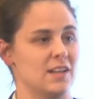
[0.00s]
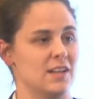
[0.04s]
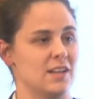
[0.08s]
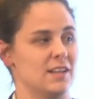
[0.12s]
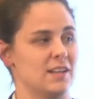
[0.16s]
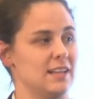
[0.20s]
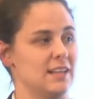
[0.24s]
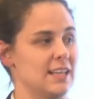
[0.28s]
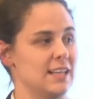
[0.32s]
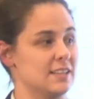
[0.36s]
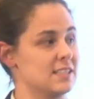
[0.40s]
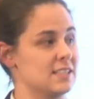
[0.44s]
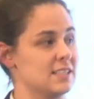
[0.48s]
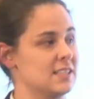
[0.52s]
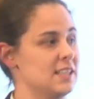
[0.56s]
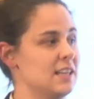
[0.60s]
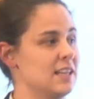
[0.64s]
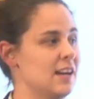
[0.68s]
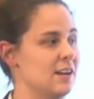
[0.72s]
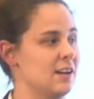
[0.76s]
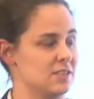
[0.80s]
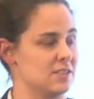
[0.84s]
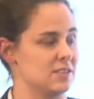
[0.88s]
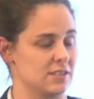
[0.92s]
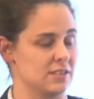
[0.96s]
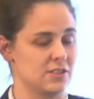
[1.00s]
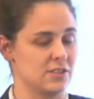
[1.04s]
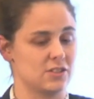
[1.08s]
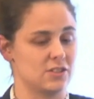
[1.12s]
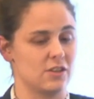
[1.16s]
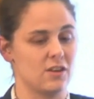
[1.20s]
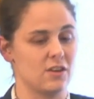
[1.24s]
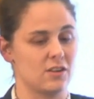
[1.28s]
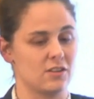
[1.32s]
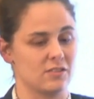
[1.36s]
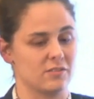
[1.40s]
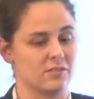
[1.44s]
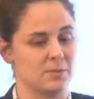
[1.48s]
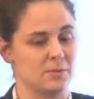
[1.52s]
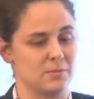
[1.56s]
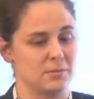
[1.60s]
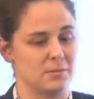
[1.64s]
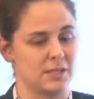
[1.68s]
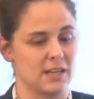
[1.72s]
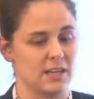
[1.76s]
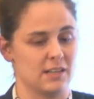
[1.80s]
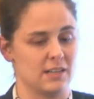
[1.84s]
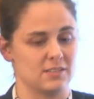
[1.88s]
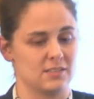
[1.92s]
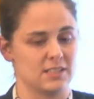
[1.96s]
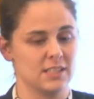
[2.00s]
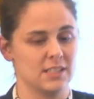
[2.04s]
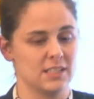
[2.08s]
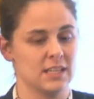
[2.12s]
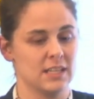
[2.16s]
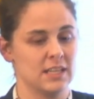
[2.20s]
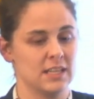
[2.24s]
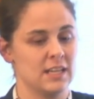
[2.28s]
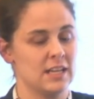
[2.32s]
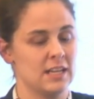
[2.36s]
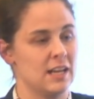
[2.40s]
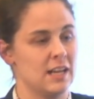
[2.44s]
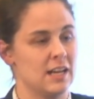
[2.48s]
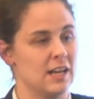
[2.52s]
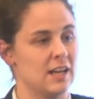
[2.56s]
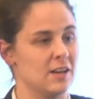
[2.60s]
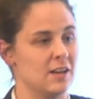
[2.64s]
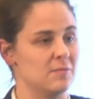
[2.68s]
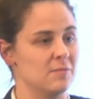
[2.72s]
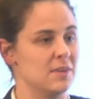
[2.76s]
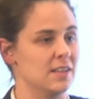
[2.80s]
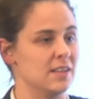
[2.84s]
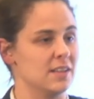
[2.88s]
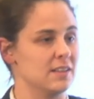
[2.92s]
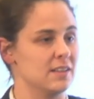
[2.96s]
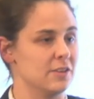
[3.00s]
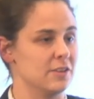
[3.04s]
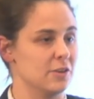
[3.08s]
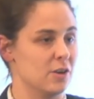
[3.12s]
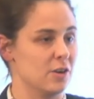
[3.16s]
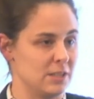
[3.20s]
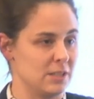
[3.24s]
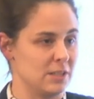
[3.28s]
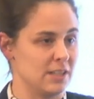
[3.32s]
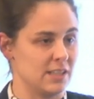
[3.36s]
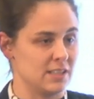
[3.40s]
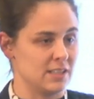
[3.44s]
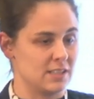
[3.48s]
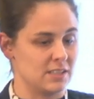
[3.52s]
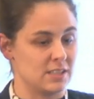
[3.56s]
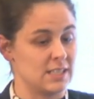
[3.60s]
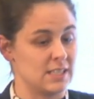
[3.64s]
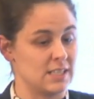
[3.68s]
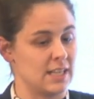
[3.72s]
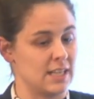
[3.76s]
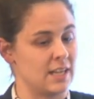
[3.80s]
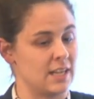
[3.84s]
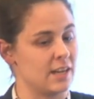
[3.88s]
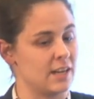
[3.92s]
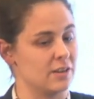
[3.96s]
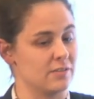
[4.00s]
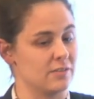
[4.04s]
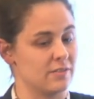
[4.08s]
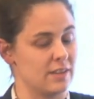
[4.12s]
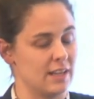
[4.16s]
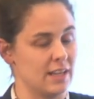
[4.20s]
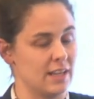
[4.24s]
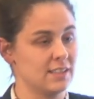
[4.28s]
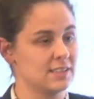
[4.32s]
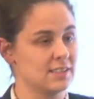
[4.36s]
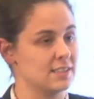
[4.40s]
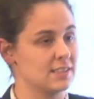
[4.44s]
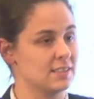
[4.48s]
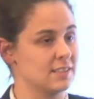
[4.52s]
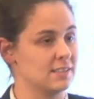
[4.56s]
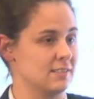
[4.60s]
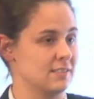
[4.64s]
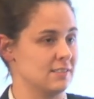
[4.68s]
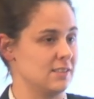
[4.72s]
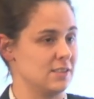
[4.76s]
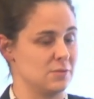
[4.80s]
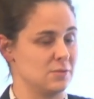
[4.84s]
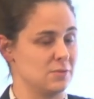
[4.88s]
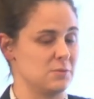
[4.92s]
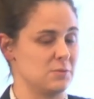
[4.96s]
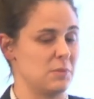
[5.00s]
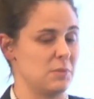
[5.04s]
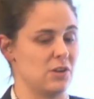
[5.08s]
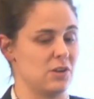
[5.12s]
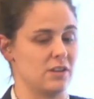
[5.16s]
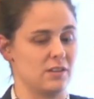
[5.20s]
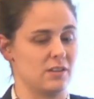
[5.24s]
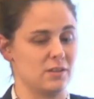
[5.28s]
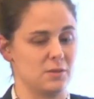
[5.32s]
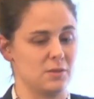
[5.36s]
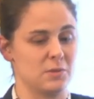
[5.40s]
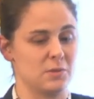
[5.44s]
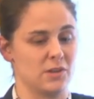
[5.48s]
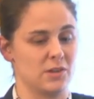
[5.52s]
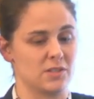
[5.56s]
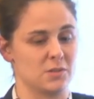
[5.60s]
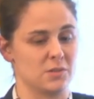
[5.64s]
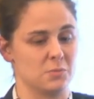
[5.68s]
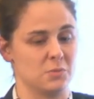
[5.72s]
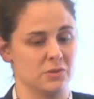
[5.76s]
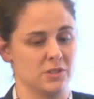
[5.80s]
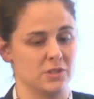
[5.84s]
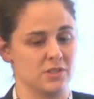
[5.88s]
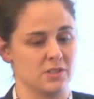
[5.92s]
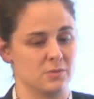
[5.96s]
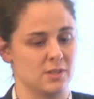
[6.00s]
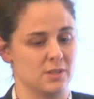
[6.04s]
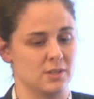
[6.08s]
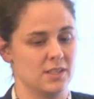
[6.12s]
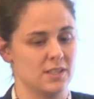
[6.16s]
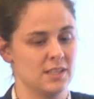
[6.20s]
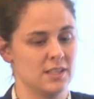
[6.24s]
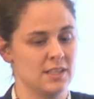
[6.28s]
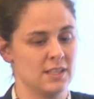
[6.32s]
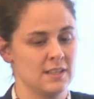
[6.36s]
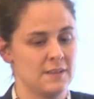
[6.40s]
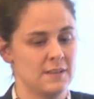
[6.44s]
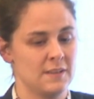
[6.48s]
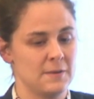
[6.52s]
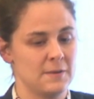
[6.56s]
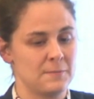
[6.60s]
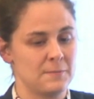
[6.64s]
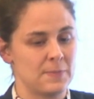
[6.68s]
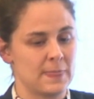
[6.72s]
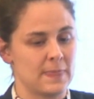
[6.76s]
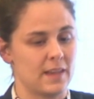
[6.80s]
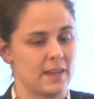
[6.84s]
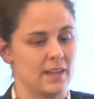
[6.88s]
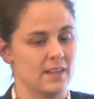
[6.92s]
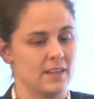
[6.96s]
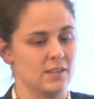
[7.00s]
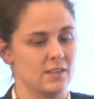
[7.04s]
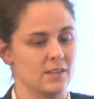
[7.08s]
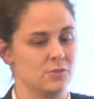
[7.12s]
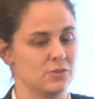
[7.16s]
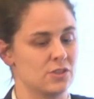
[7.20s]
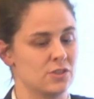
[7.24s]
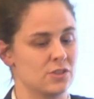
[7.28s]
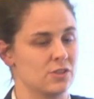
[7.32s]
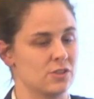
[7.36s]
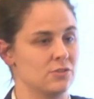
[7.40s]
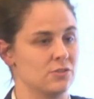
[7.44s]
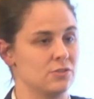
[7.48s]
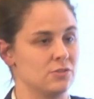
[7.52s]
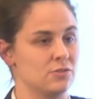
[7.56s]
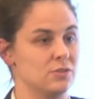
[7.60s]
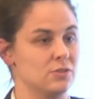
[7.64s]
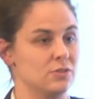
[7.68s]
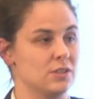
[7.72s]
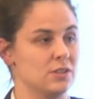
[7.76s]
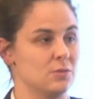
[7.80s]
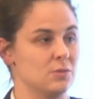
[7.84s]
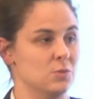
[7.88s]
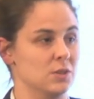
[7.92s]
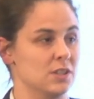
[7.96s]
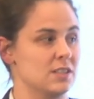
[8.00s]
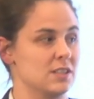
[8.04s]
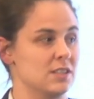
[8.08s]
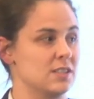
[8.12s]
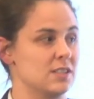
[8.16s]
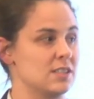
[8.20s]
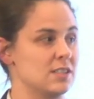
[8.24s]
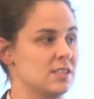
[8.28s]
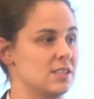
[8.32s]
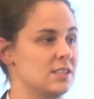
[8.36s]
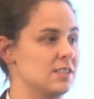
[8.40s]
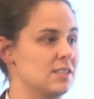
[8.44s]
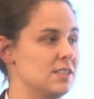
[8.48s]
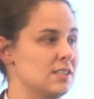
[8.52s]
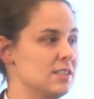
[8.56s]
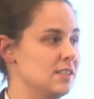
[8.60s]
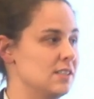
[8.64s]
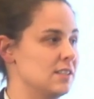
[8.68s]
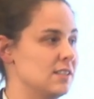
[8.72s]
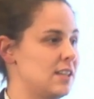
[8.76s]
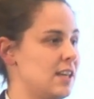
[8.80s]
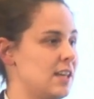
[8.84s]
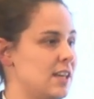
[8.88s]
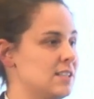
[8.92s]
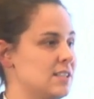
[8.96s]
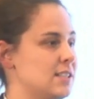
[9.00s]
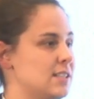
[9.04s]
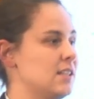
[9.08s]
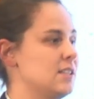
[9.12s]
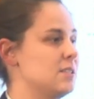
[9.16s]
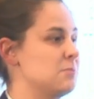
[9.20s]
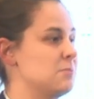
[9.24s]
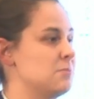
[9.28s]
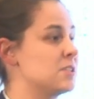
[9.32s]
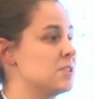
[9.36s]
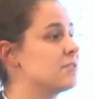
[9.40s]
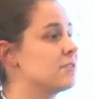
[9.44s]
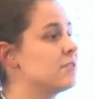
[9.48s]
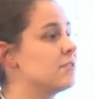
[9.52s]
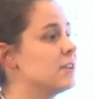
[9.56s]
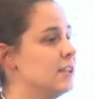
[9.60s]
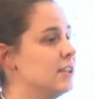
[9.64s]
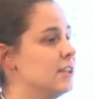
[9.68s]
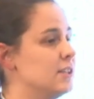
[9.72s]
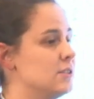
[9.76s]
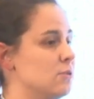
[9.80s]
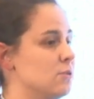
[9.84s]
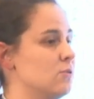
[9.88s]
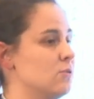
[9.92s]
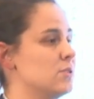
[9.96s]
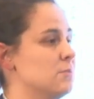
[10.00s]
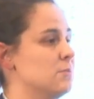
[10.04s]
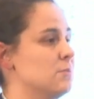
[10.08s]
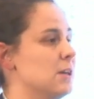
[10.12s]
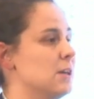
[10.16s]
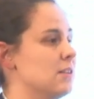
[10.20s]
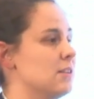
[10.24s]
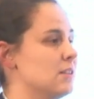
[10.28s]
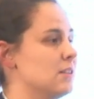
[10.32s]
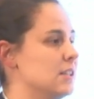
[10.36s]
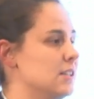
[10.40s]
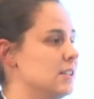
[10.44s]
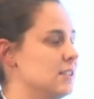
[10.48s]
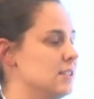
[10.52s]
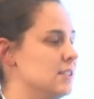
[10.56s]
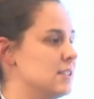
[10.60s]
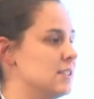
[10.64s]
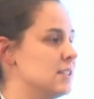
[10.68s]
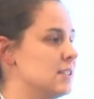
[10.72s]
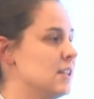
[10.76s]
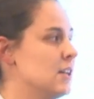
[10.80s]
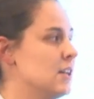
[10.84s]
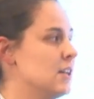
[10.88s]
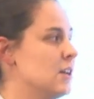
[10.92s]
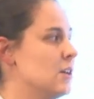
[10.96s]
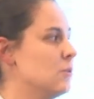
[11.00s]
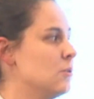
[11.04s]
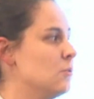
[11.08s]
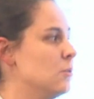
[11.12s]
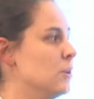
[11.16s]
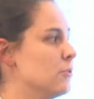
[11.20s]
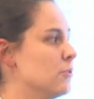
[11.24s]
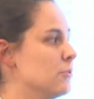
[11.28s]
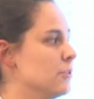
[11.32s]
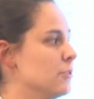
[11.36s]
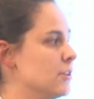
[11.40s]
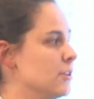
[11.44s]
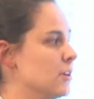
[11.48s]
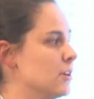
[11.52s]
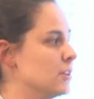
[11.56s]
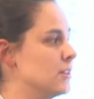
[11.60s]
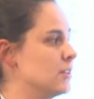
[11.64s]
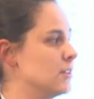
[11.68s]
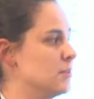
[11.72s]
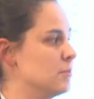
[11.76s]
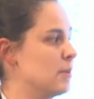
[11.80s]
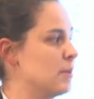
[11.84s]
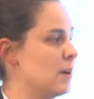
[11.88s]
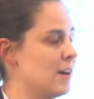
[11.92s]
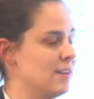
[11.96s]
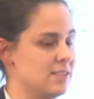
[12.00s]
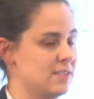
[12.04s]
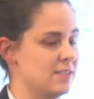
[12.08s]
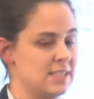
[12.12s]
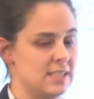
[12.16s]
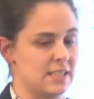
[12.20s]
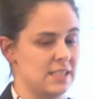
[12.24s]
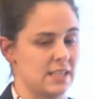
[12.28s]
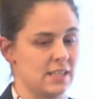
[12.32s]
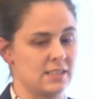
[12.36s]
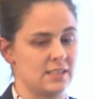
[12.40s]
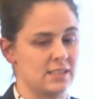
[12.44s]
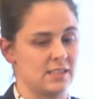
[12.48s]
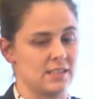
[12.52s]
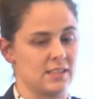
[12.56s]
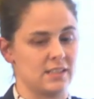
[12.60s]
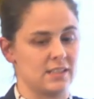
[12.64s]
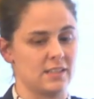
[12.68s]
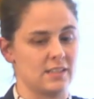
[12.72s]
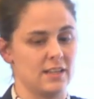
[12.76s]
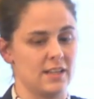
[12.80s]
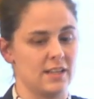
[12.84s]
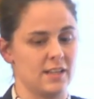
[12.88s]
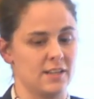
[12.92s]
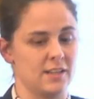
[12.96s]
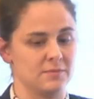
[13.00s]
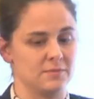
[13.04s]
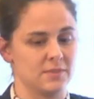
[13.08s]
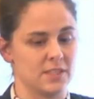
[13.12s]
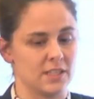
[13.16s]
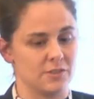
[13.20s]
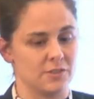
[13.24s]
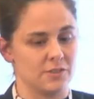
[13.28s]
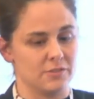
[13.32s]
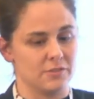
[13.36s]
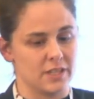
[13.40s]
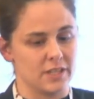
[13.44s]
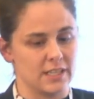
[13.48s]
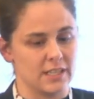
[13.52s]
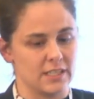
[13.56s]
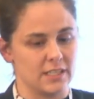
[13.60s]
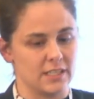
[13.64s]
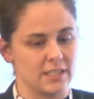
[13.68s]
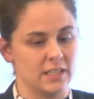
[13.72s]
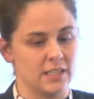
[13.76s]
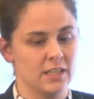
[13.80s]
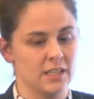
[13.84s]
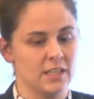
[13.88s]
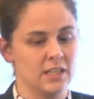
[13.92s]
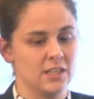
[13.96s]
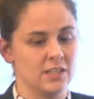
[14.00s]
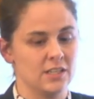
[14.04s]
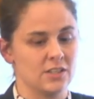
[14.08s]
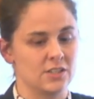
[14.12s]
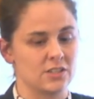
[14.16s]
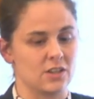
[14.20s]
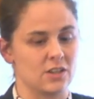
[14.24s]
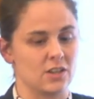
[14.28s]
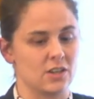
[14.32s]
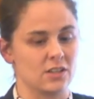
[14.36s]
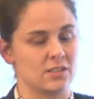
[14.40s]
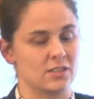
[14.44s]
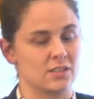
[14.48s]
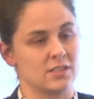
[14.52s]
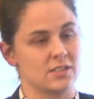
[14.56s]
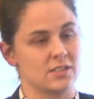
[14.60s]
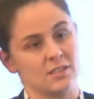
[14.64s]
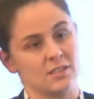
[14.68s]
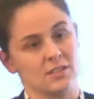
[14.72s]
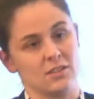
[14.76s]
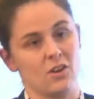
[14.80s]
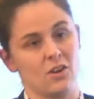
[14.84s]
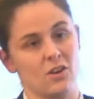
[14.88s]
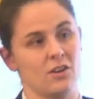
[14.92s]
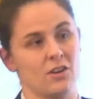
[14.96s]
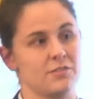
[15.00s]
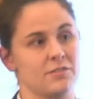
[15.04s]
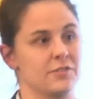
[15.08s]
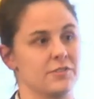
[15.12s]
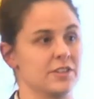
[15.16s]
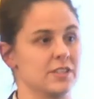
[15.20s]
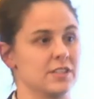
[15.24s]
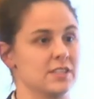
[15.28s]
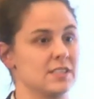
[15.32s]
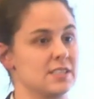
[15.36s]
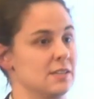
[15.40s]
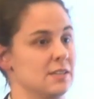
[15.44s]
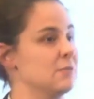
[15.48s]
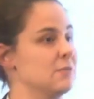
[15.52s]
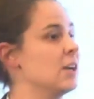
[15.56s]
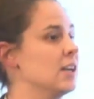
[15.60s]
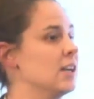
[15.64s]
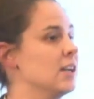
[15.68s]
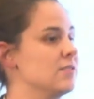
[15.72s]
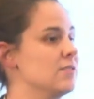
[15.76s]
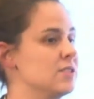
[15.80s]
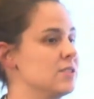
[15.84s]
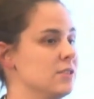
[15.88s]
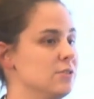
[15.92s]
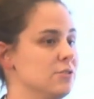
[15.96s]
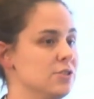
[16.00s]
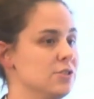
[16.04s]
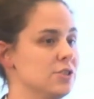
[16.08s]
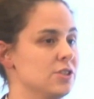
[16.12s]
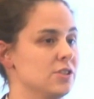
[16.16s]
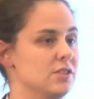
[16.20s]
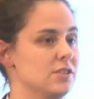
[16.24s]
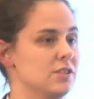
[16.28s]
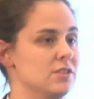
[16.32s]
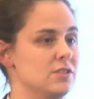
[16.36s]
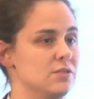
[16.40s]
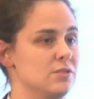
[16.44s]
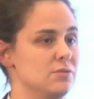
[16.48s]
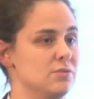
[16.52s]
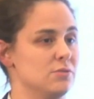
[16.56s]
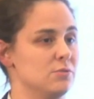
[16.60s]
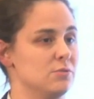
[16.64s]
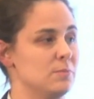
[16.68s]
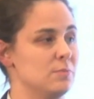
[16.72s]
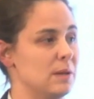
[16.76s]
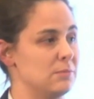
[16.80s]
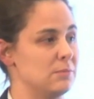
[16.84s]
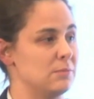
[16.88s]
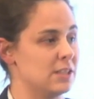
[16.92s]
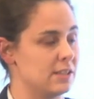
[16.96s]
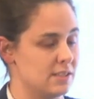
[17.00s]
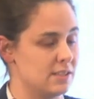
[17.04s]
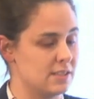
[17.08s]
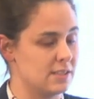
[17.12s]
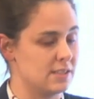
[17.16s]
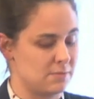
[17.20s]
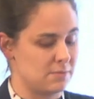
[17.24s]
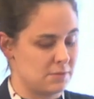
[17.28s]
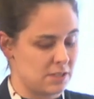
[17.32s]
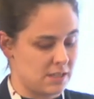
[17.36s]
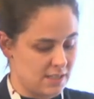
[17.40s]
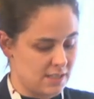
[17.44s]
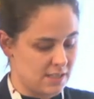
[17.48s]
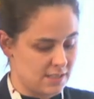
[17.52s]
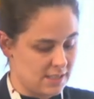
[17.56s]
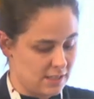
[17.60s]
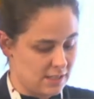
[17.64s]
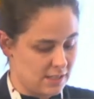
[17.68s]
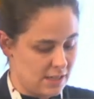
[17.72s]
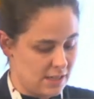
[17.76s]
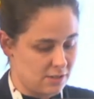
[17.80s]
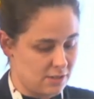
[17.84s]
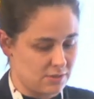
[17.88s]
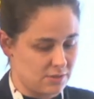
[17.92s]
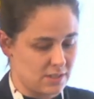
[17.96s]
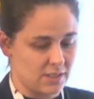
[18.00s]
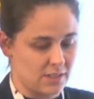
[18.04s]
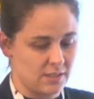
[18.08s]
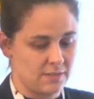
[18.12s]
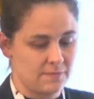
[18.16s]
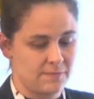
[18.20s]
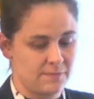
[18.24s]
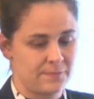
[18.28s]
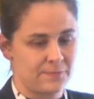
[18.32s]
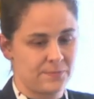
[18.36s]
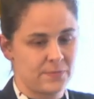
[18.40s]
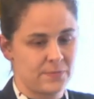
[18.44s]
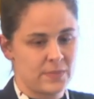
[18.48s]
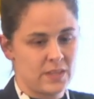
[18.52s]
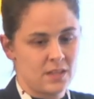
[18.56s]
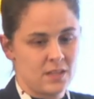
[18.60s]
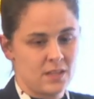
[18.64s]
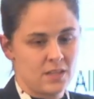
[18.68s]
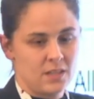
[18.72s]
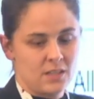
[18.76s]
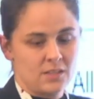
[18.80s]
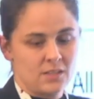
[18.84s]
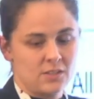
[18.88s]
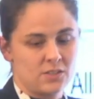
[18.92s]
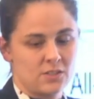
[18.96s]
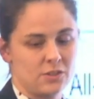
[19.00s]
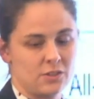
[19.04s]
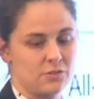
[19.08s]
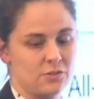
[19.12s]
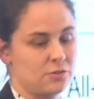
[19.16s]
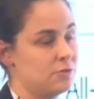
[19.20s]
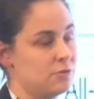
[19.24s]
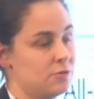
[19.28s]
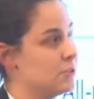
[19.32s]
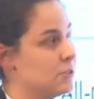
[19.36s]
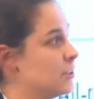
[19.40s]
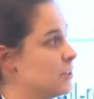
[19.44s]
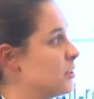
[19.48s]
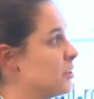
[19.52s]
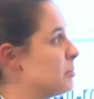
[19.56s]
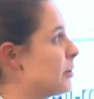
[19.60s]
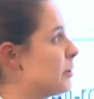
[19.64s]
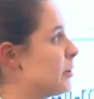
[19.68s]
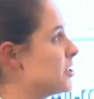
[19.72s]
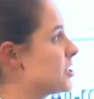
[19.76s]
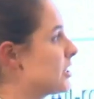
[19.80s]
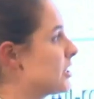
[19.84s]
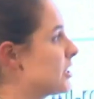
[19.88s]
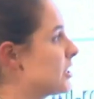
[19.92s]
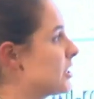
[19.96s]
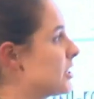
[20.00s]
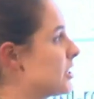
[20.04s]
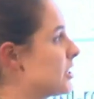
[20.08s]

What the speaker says: legacy housing stock of public housing, and they're obligated to take care of that. This is part of the departure point as well. And then also what this case study specifically talks about is whether or not the private sector can really start offering some kind of solution to publicly subsidized housing. So the project